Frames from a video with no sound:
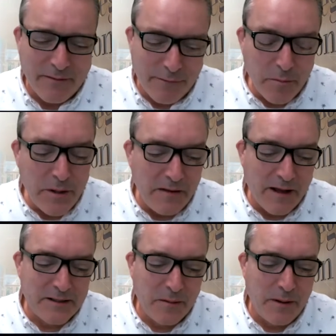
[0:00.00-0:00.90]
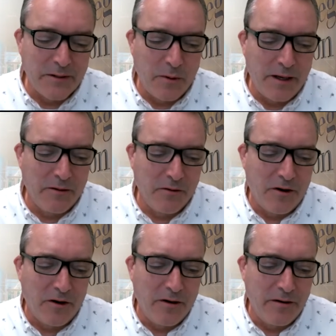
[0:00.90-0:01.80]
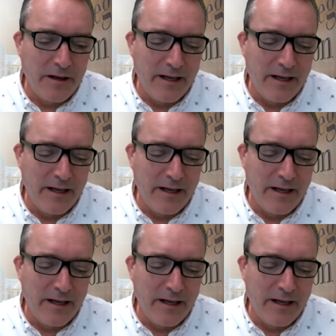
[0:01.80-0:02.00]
for me, that's the best way to learn.